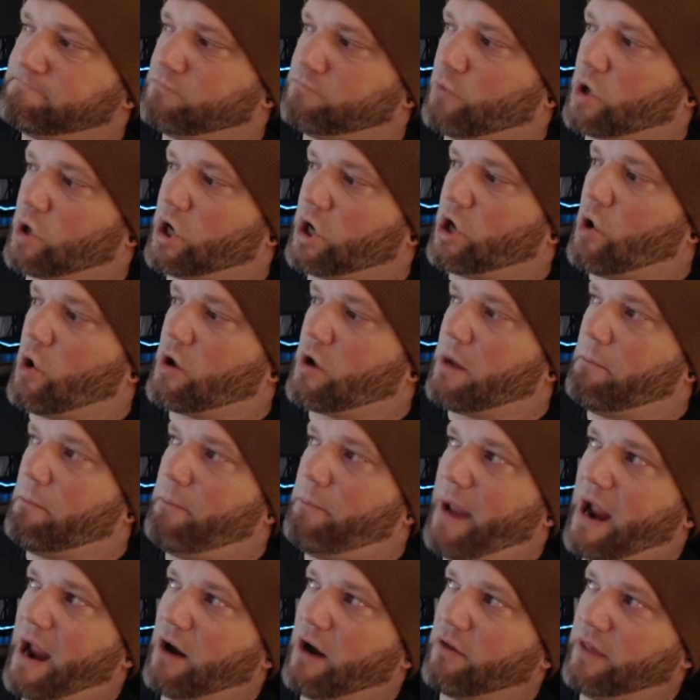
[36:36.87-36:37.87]
to go
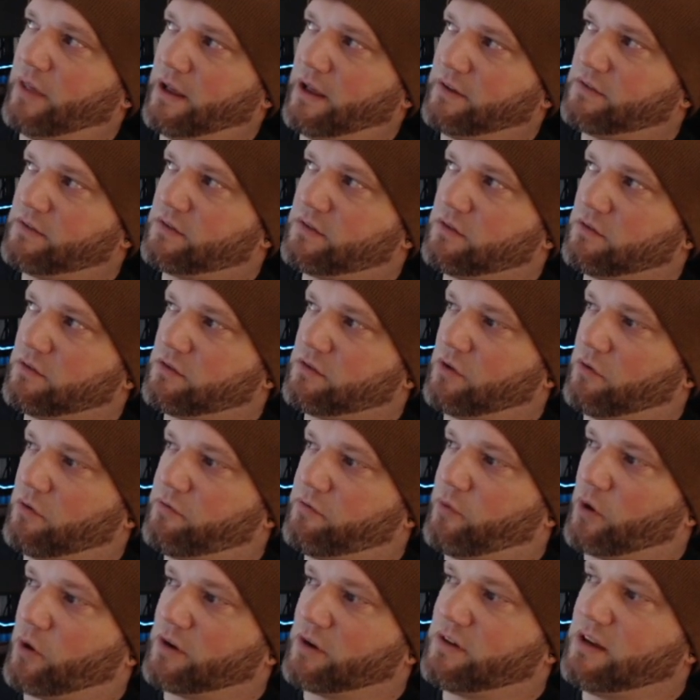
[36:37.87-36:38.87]
compare this. So
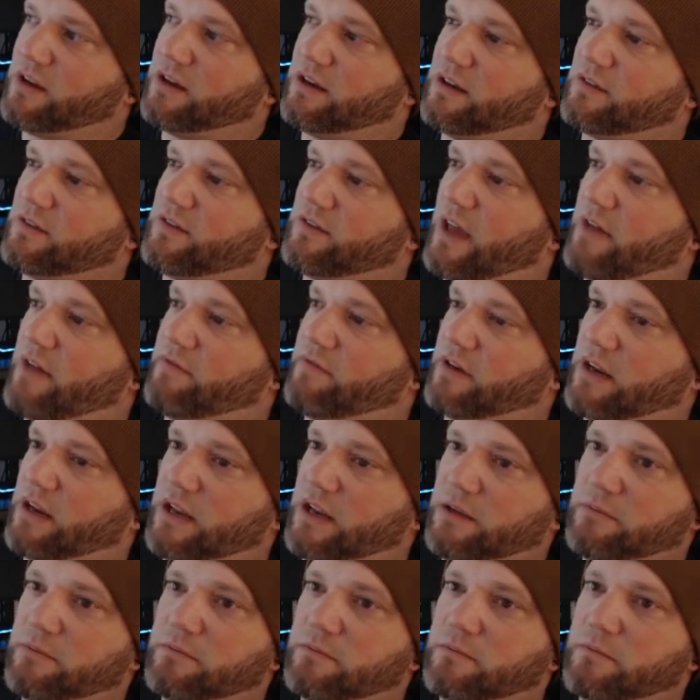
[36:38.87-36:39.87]
14 to
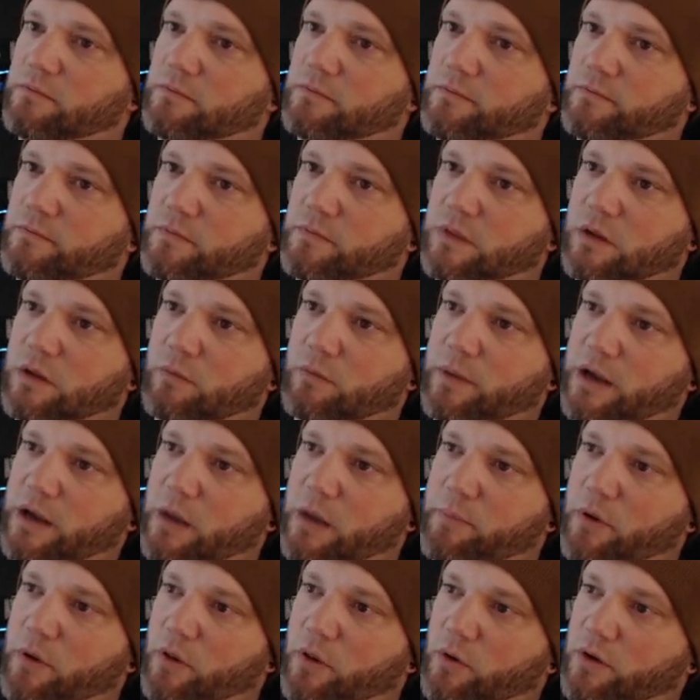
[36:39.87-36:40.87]
70. Pick
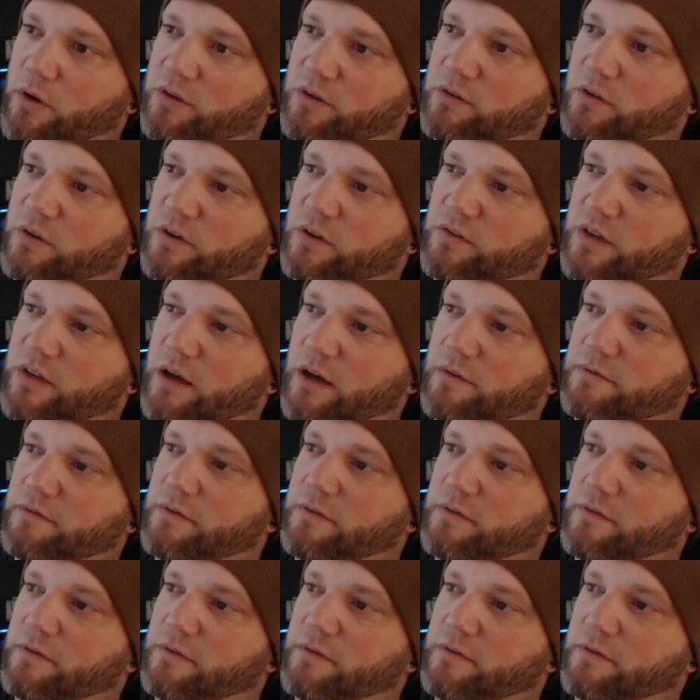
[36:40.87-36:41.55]
up all the rest of our stuff.